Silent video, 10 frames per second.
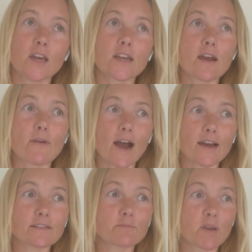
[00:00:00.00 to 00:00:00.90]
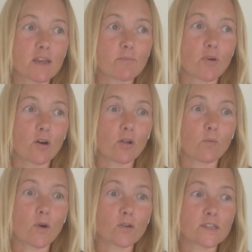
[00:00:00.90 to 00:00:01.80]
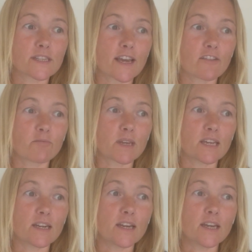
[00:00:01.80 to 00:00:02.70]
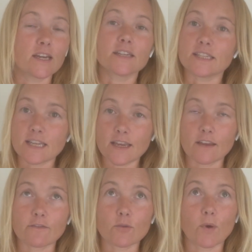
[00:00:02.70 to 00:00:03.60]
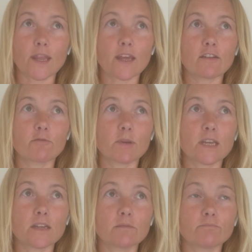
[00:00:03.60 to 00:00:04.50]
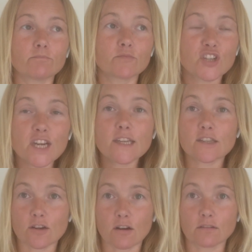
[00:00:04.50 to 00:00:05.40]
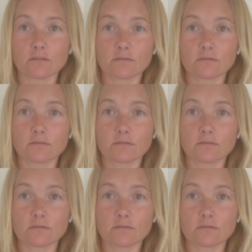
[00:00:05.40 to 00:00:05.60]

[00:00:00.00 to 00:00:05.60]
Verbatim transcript: Now, as people, once they've been deceived, when they've been cheated on,